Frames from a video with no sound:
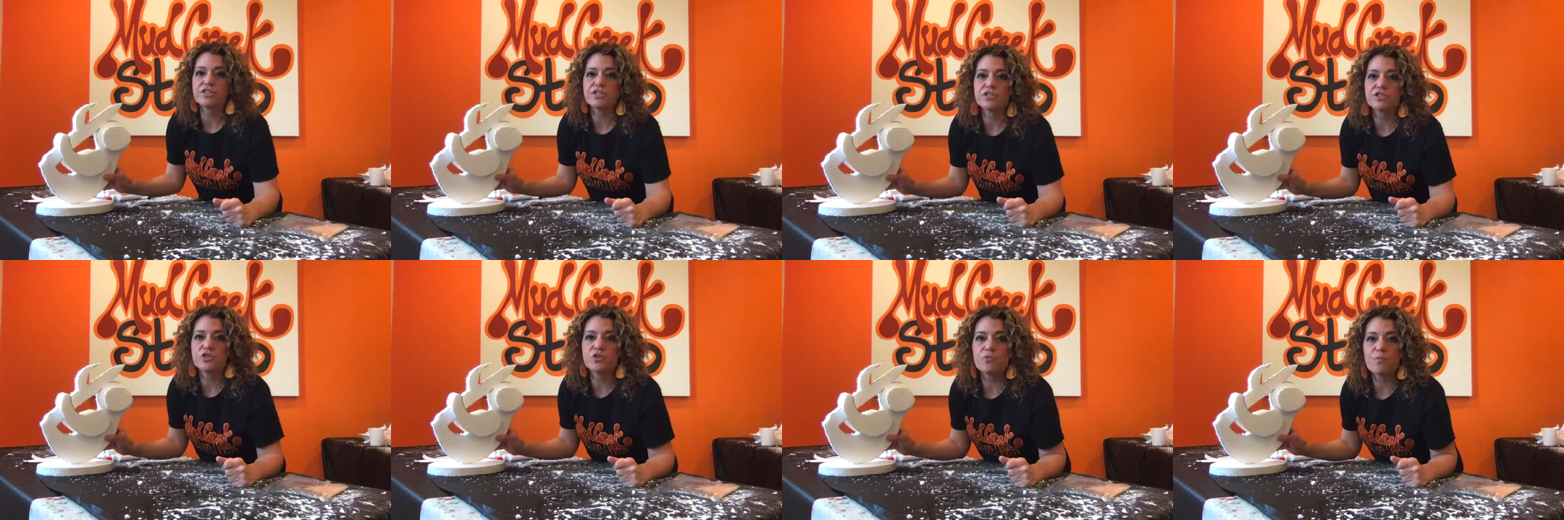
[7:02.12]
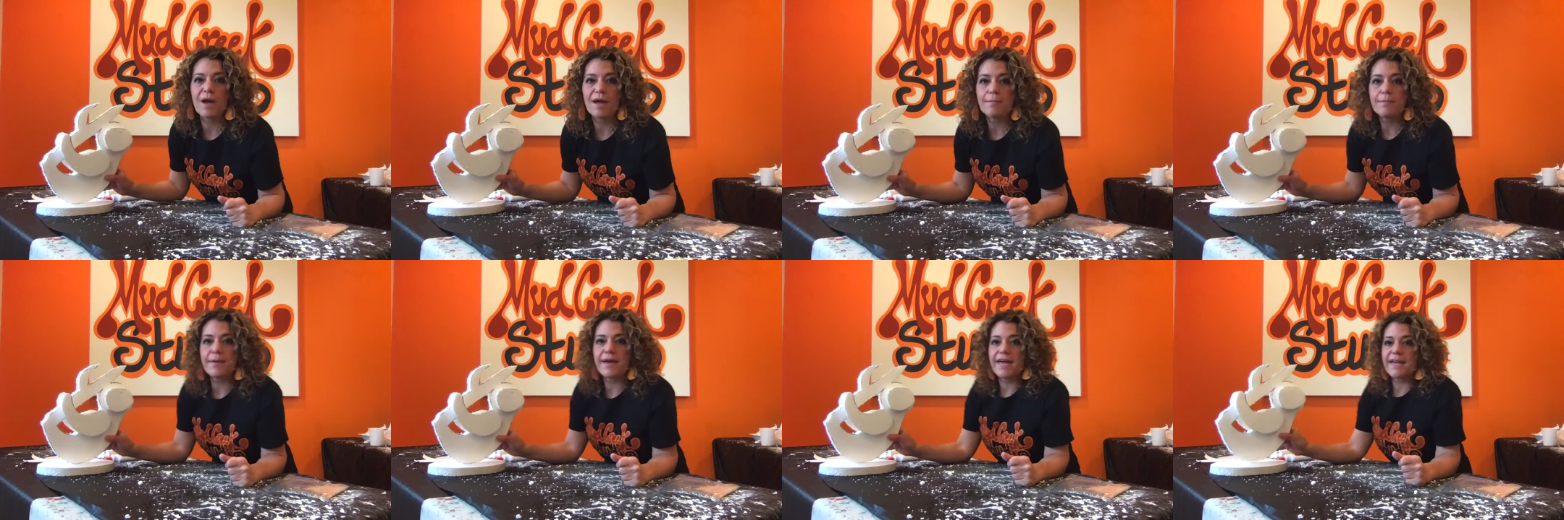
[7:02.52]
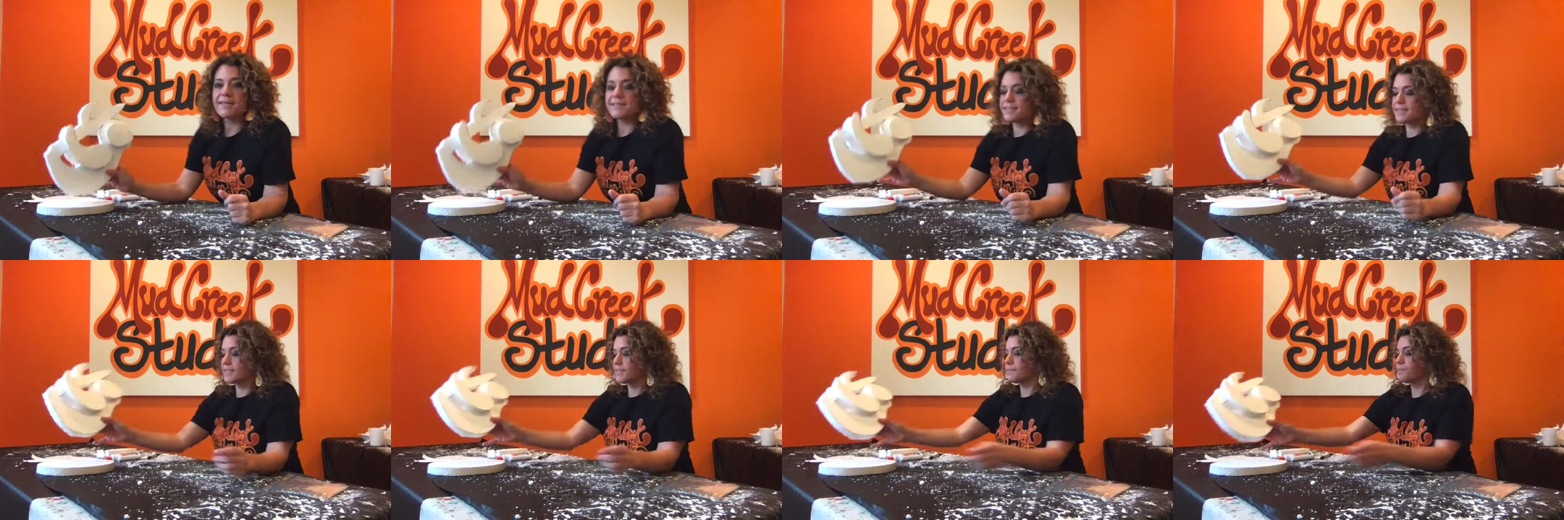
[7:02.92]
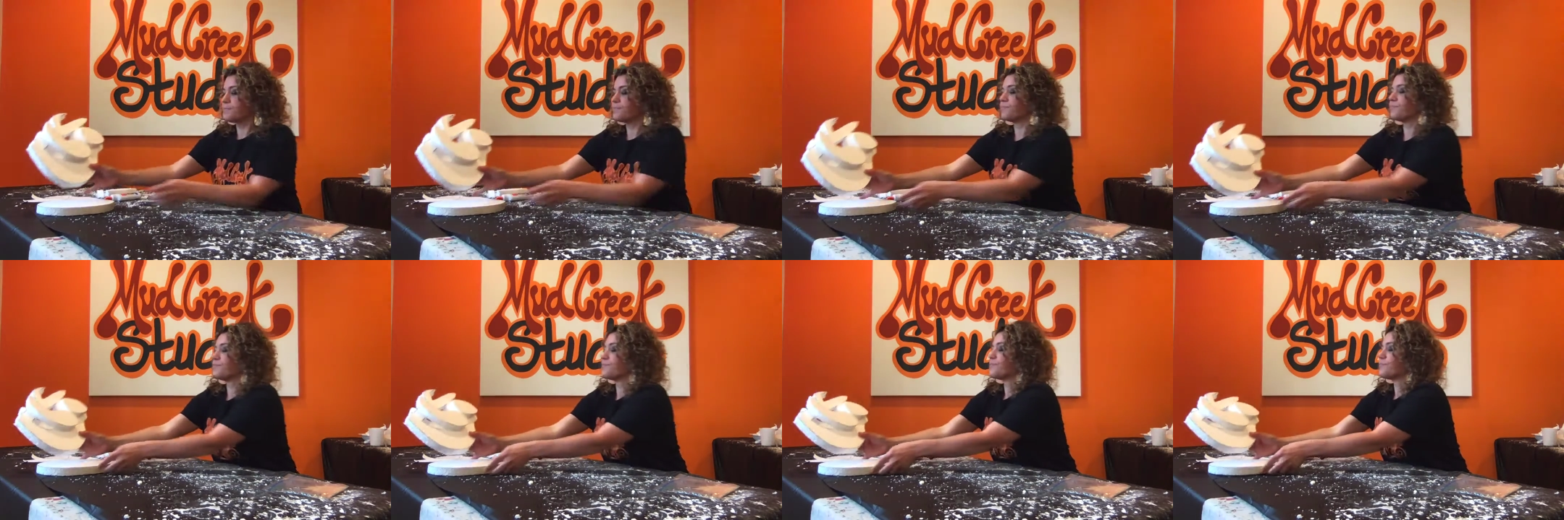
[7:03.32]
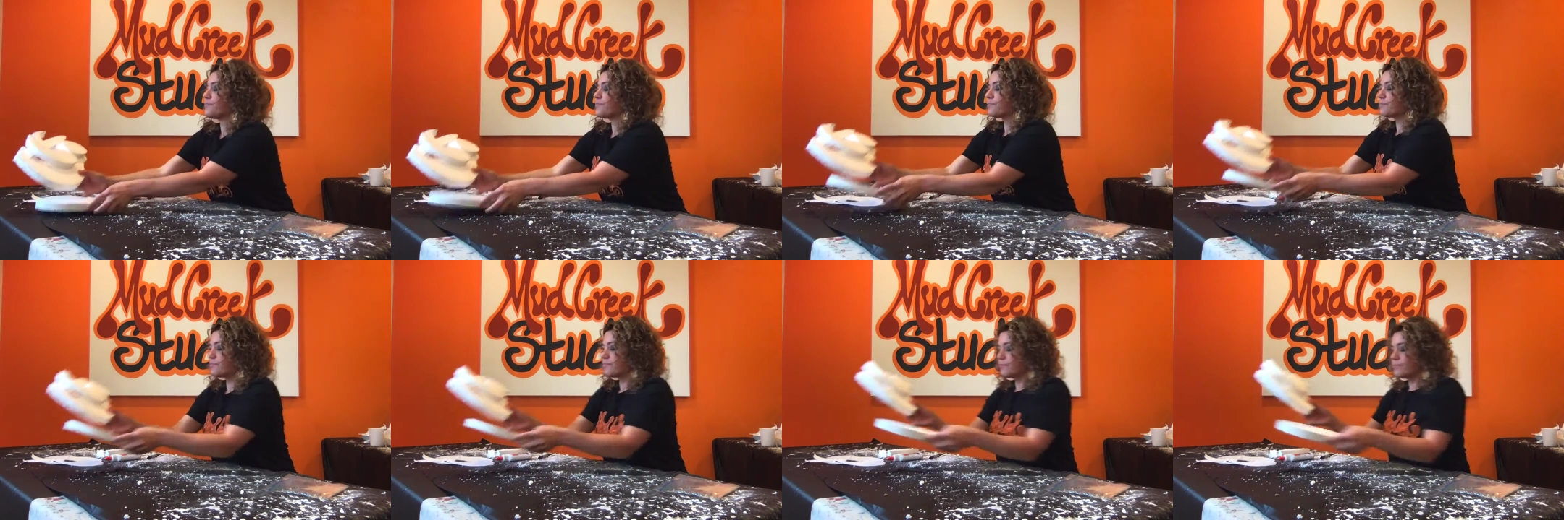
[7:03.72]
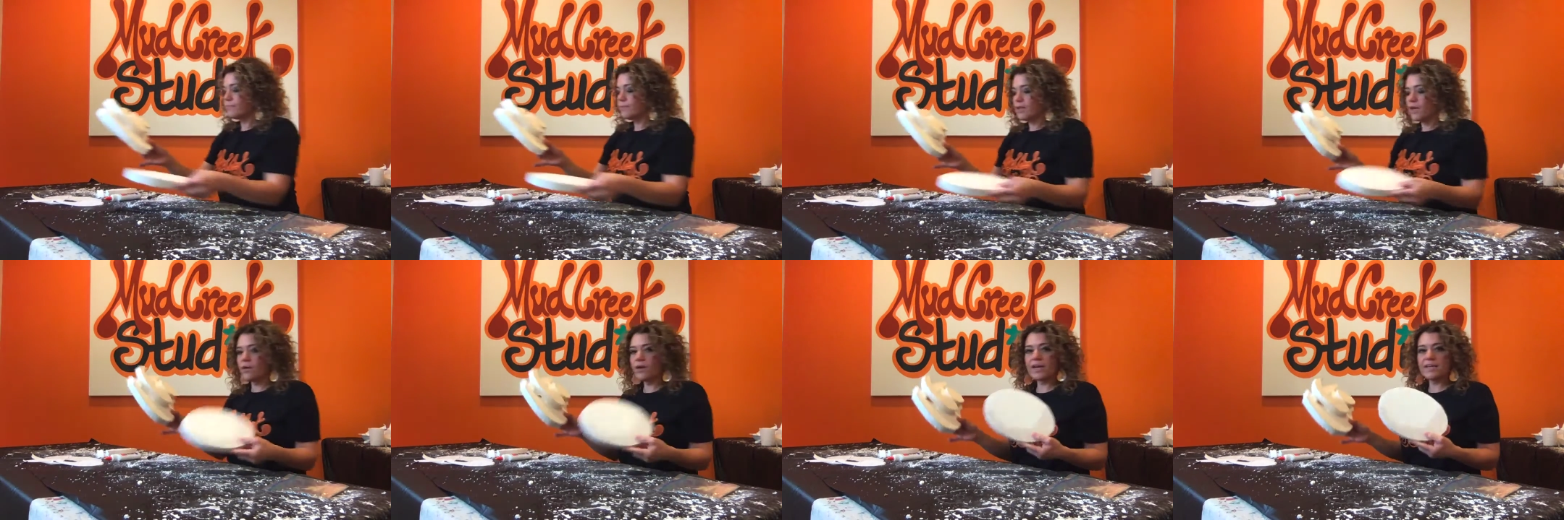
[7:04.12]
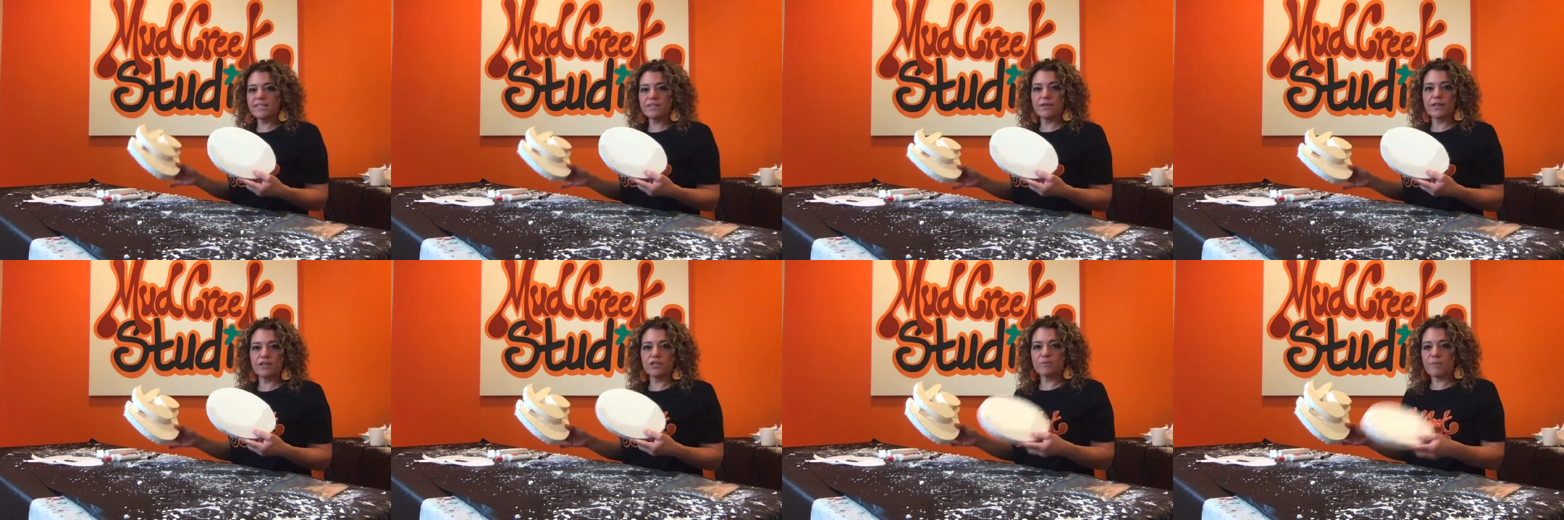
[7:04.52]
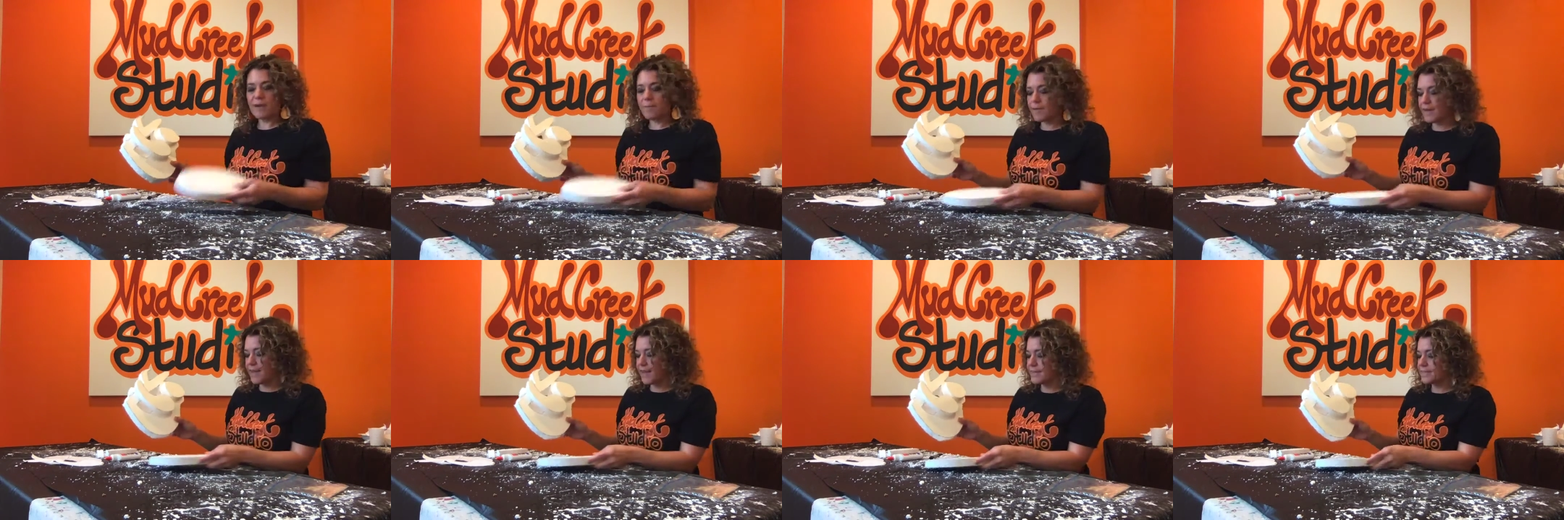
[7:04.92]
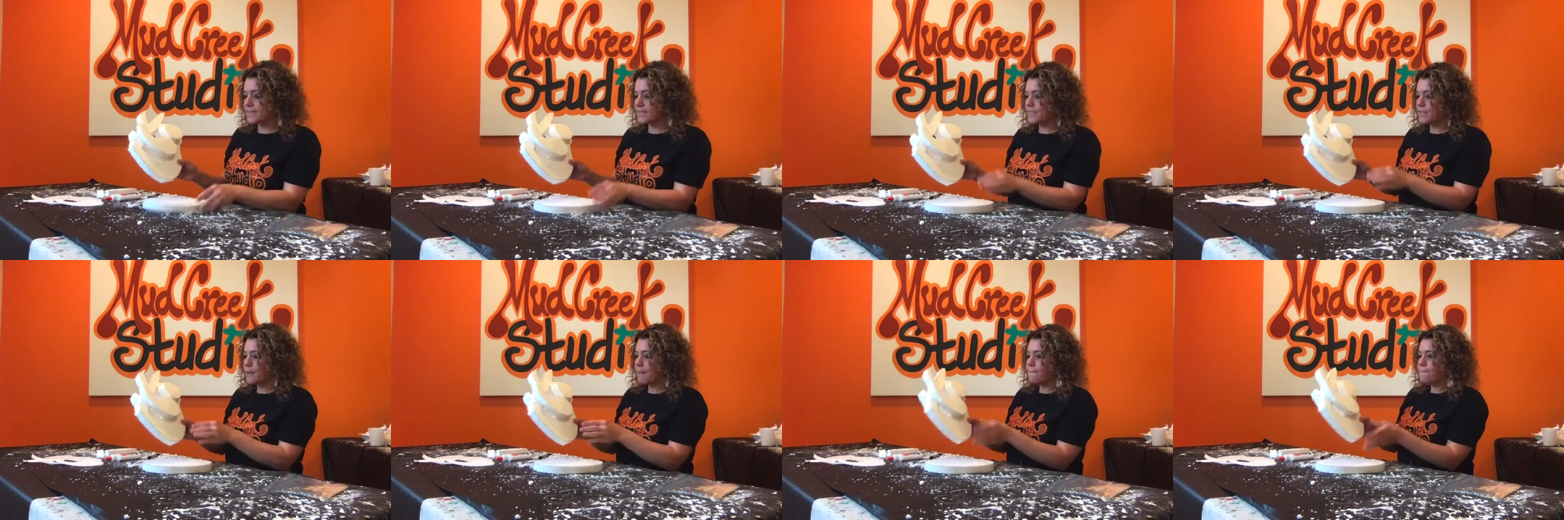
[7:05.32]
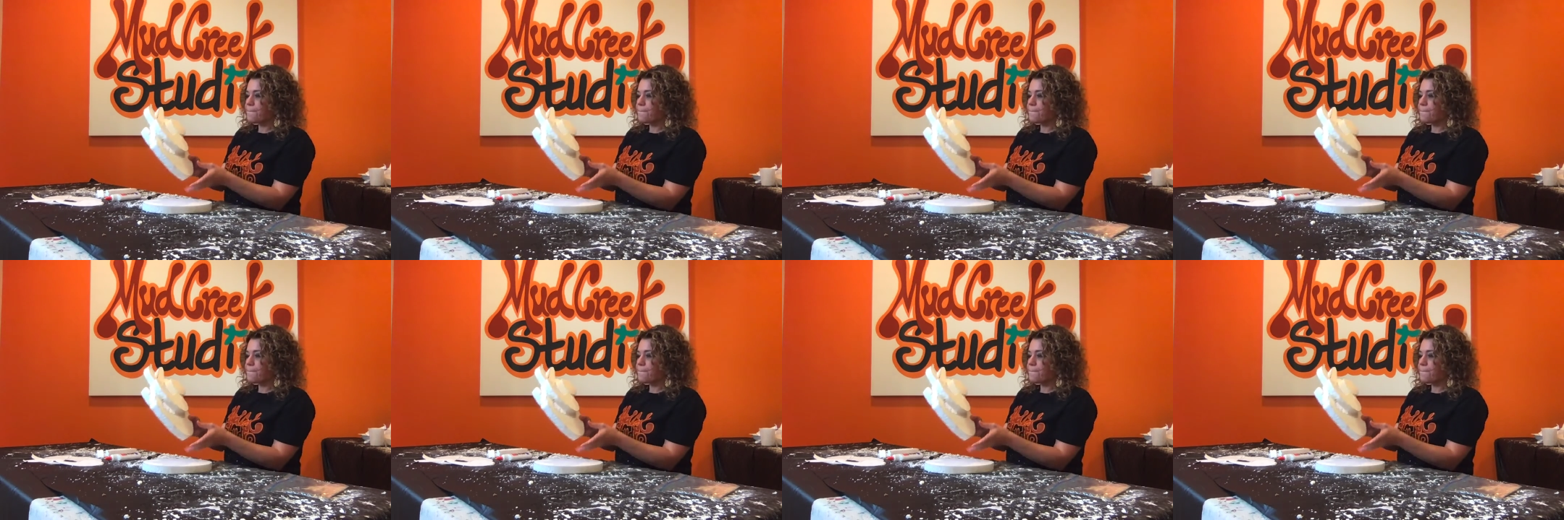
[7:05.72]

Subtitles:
it to my base. Okay, so here's my base.